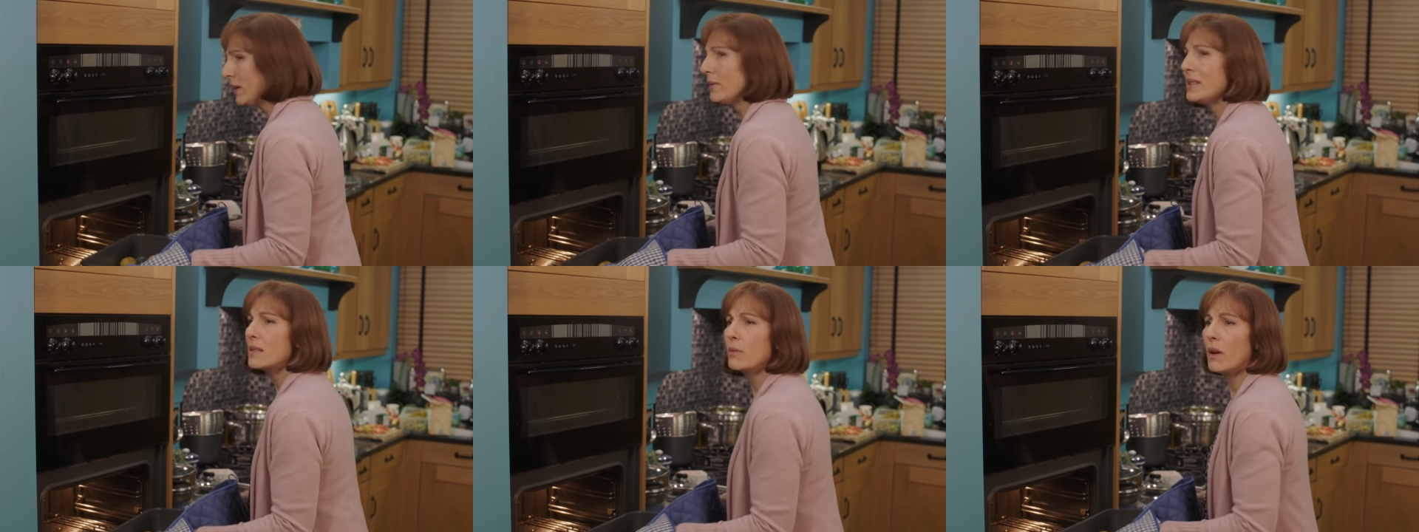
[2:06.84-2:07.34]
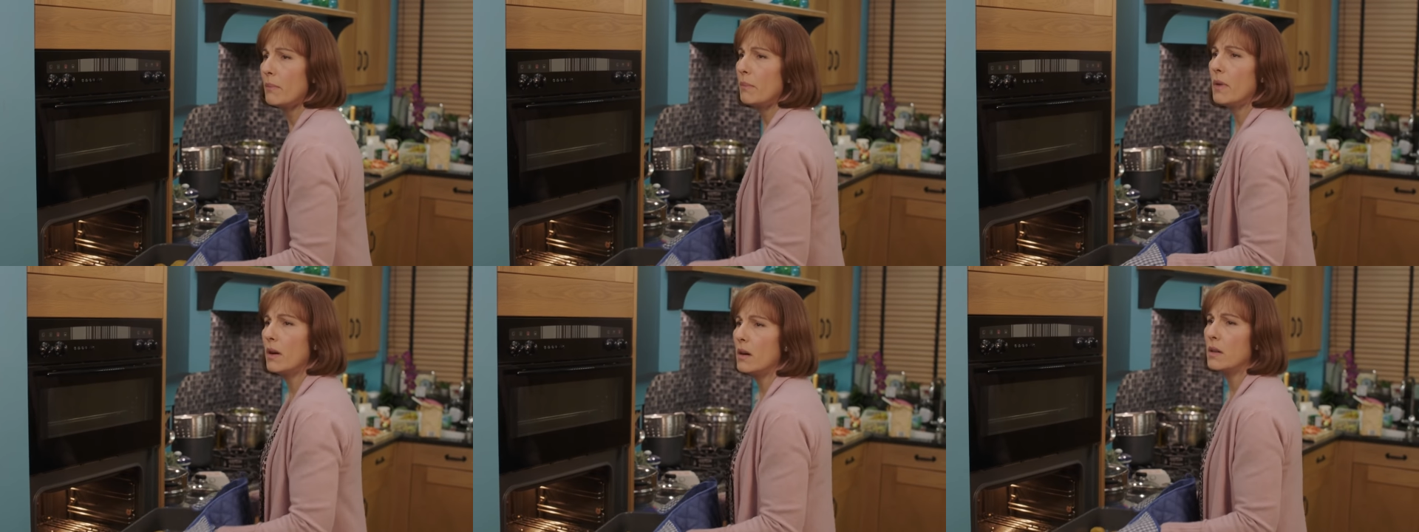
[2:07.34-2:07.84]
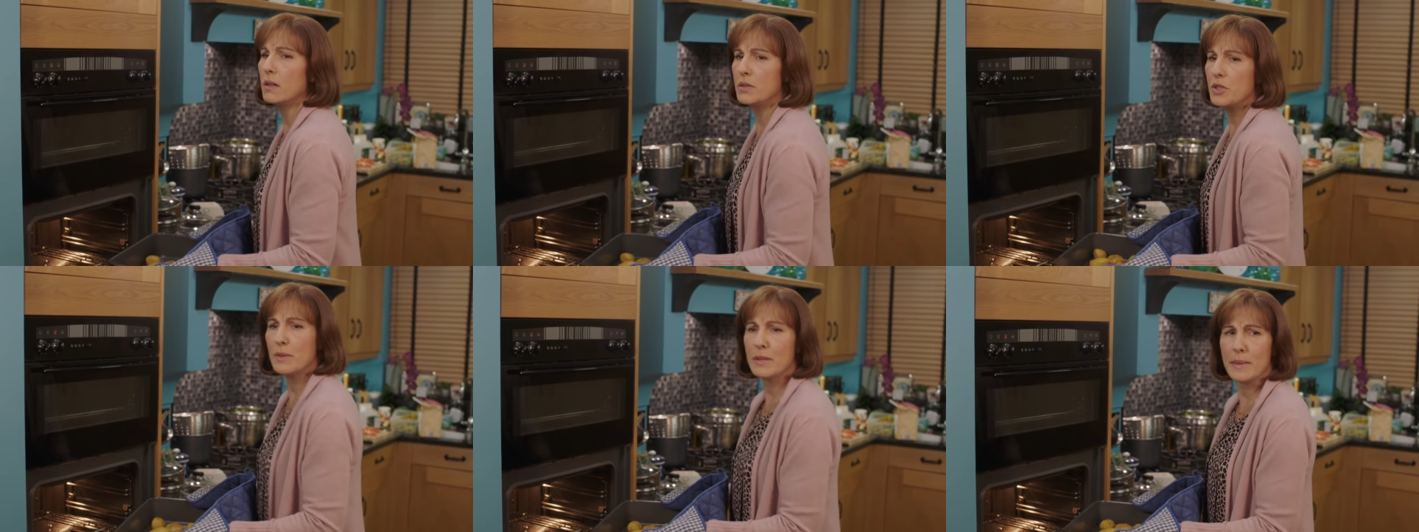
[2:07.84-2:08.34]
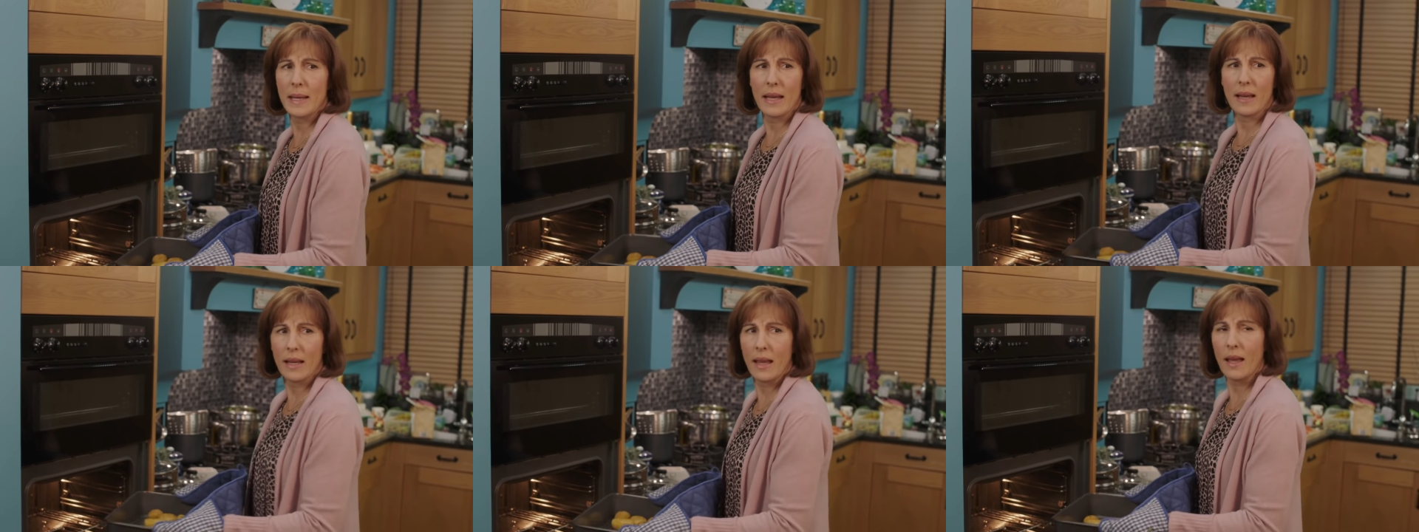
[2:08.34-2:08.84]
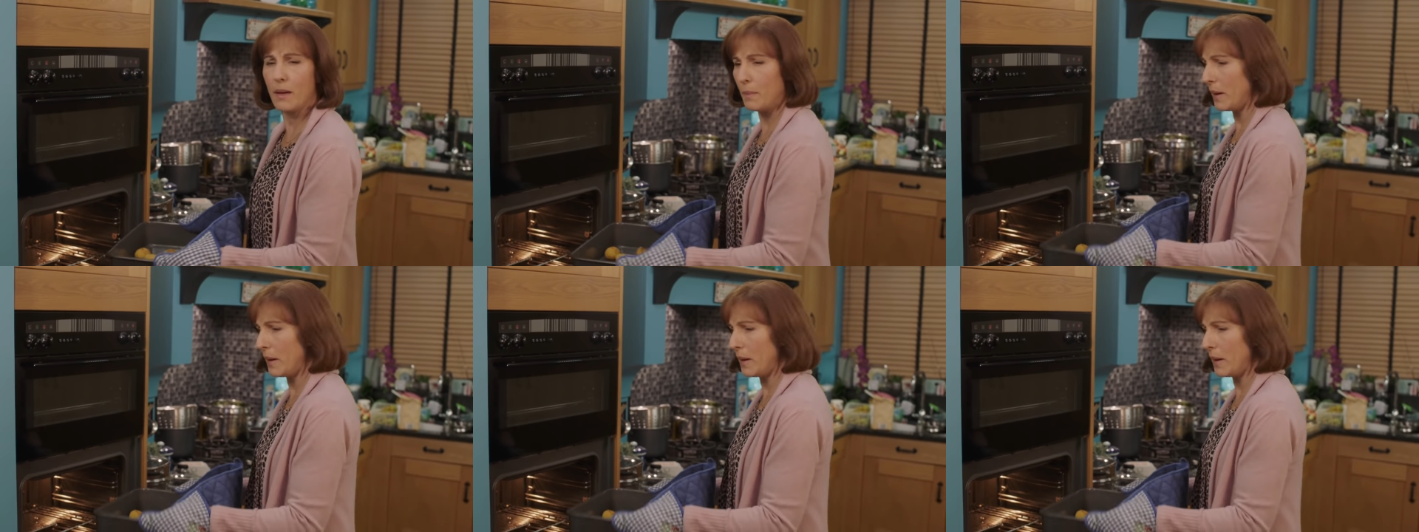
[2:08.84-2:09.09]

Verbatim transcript: where is Grandma? She's meant to be getting a cab